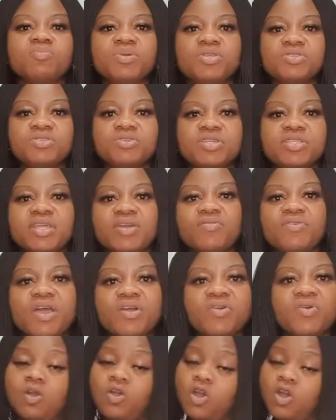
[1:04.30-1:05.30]
I will be doing a
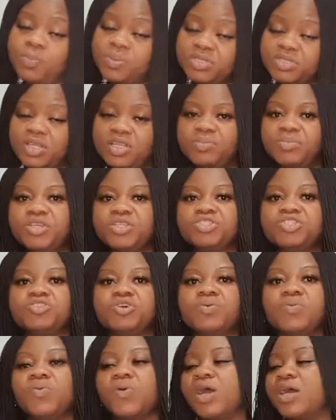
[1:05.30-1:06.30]
record. I hope it's going to be a
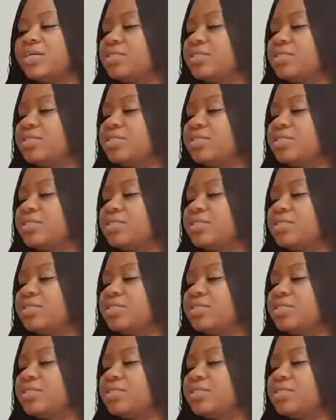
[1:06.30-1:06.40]
short